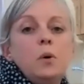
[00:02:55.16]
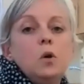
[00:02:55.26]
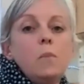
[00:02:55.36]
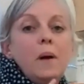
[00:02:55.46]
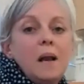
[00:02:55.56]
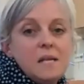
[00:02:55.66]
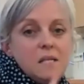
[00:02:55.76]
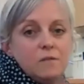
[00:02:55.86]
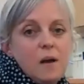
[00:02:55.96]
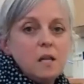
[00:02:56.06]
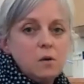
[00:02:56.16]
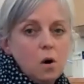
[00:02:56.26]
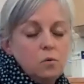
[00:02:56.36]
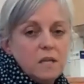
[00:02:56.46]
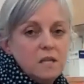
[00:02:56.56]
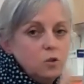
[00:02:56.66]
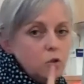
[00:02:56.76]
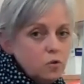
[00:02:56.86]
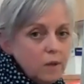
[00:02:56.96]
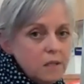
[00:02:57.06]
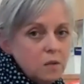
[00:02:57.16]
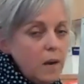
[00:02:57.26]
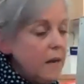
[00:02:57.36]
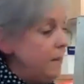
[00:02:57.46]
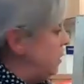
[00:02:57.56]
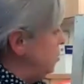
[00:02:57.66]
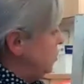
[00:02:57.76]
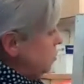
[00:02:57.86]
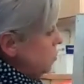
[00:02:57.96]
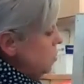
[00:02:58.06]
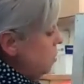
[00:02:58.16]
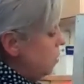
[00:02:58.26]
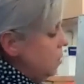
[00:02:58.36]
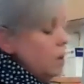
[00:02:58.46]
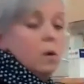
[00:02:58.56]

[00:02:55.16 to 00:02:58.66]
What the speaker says: put your place value holder in straight away, because you're not